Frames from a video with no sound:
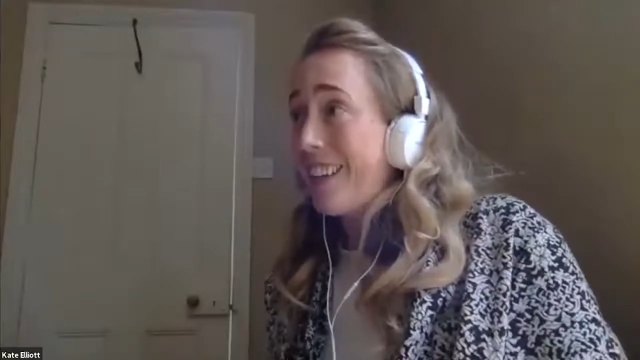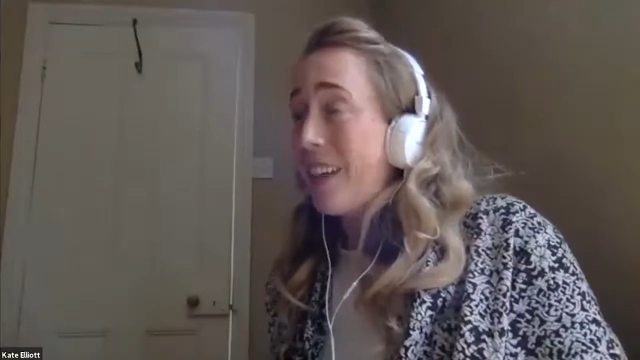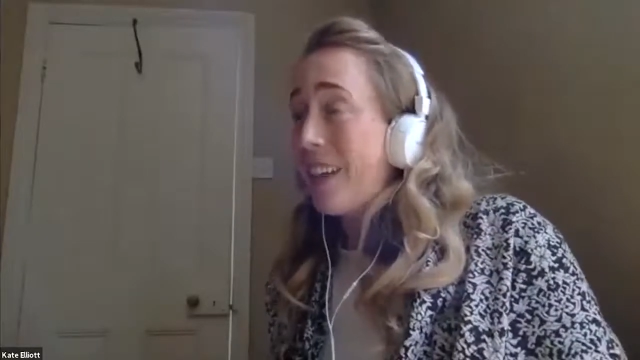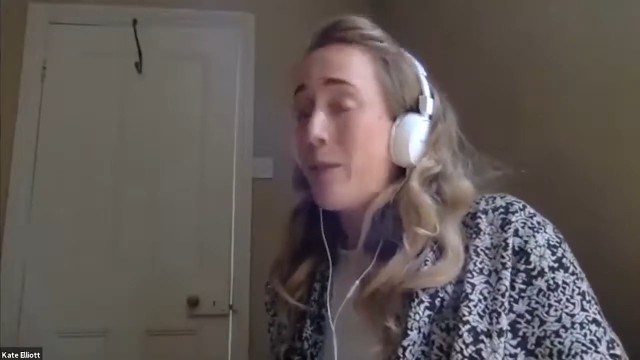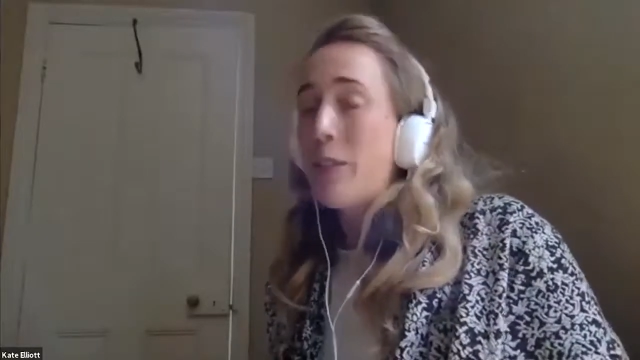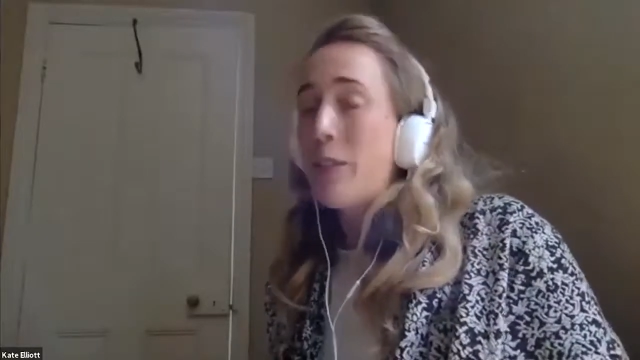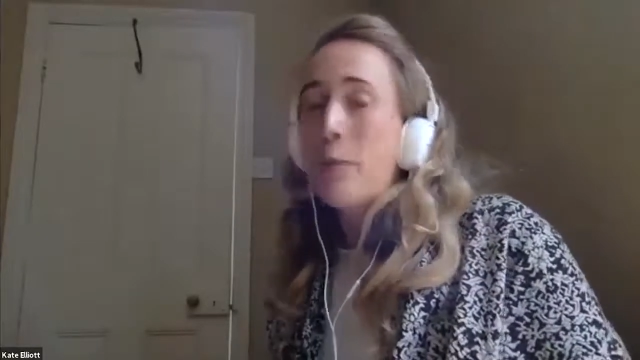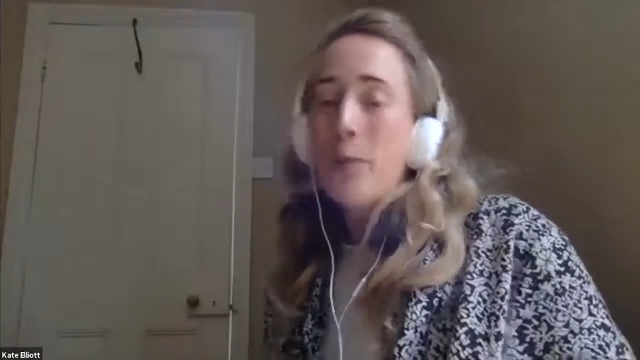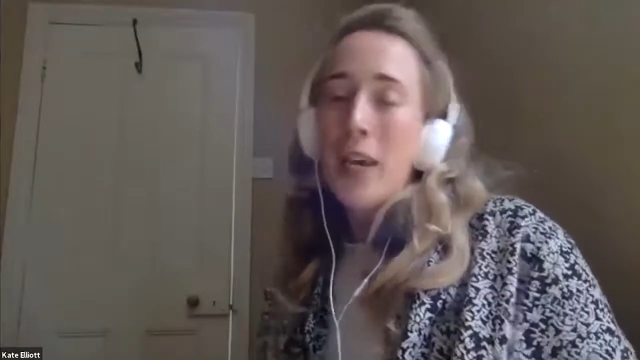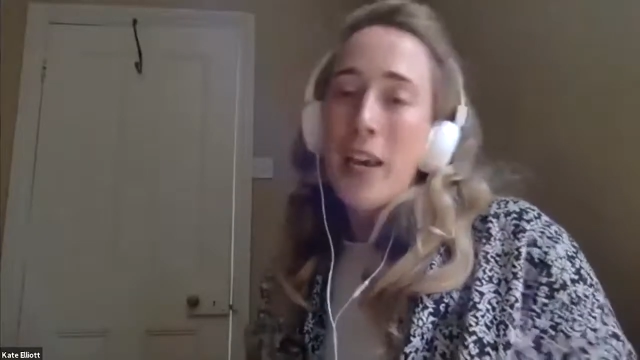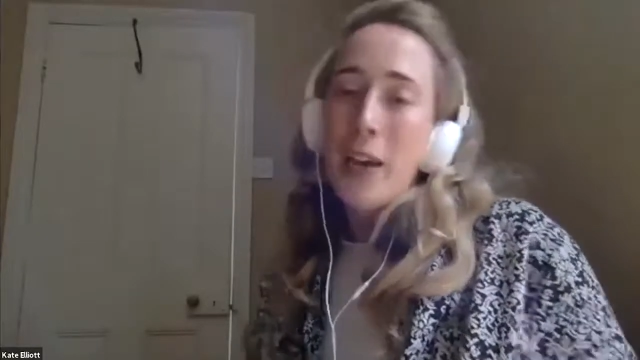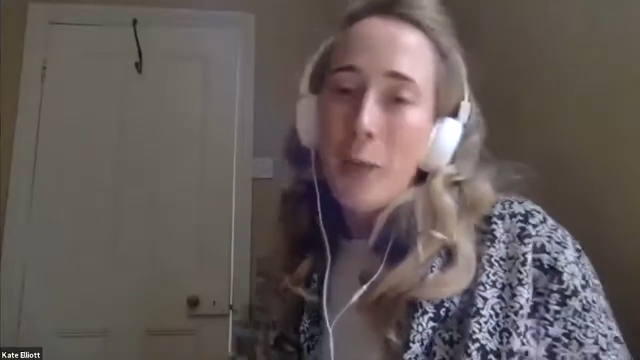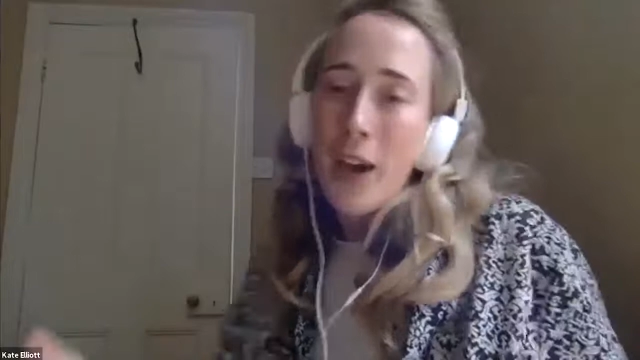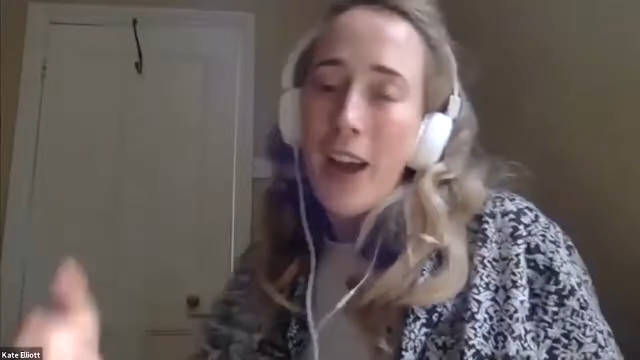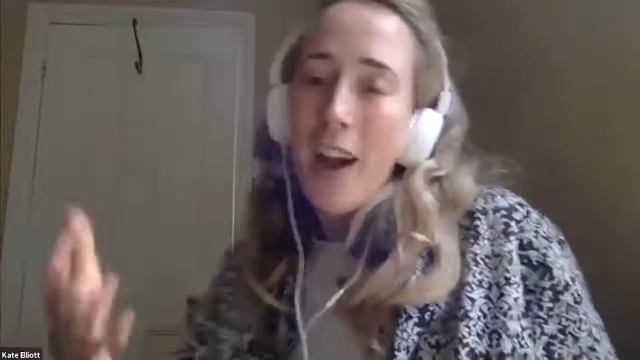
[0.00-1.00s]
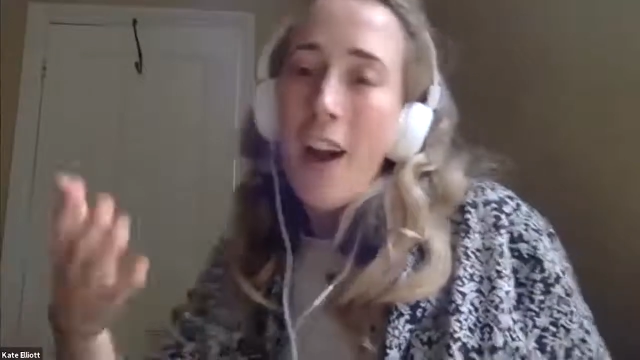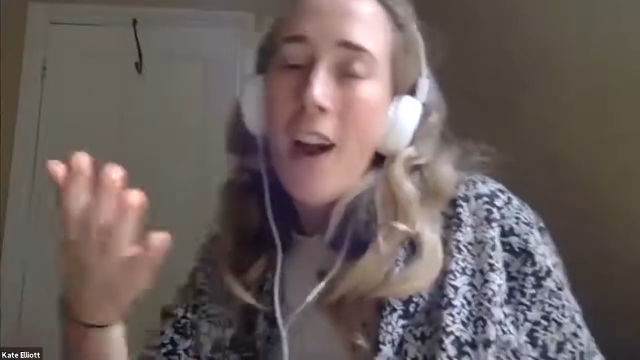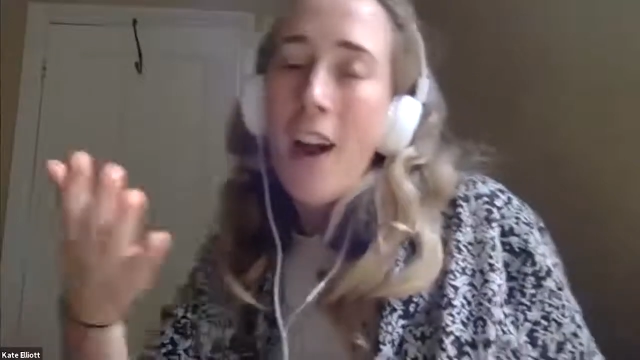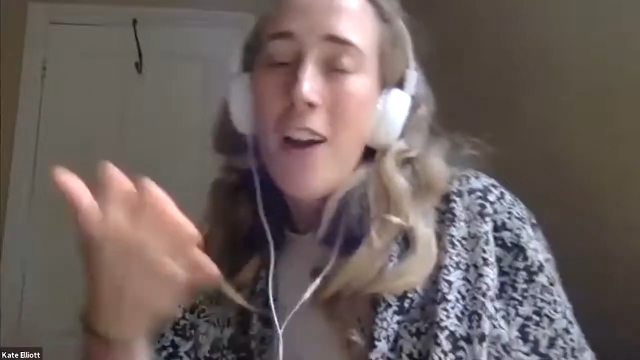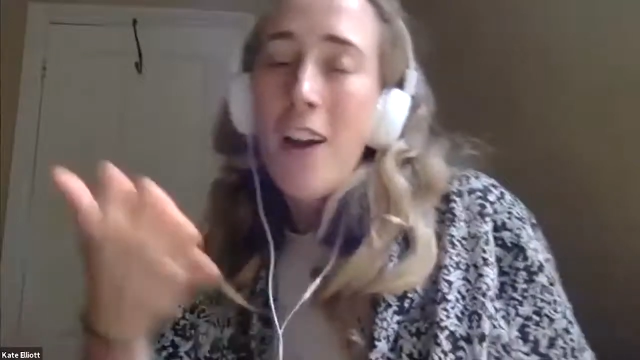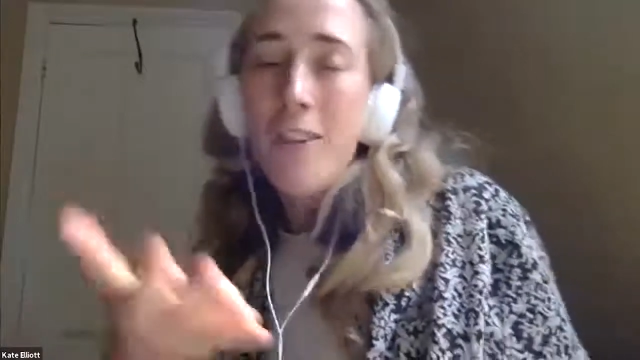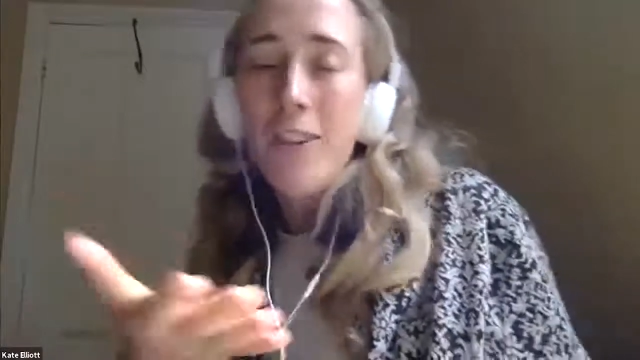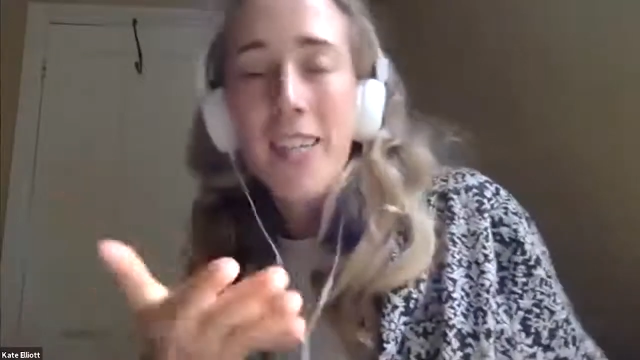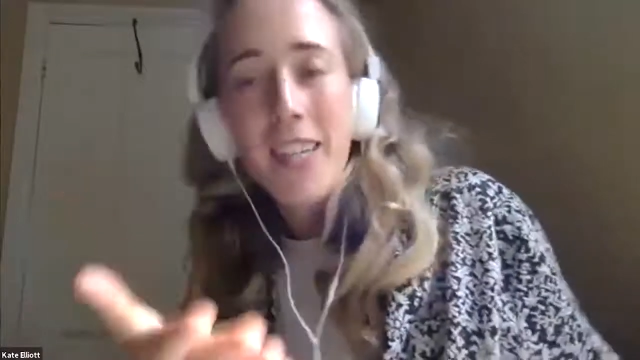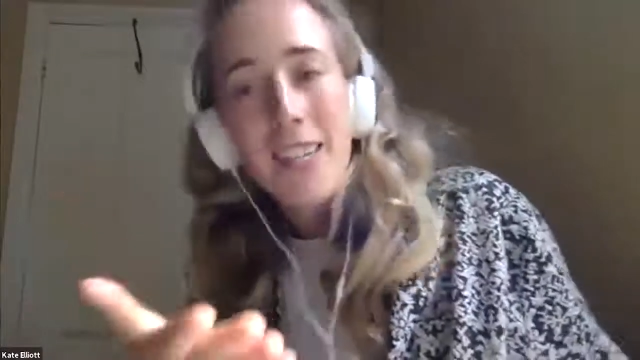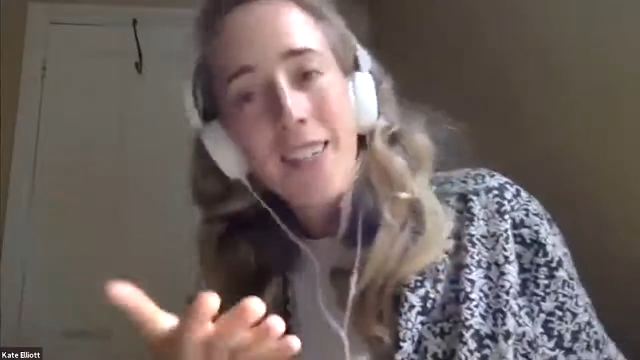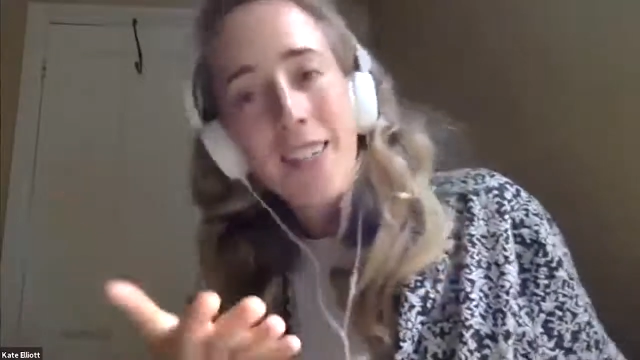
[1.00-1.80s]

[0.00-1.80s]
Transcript: There was a bit where her and this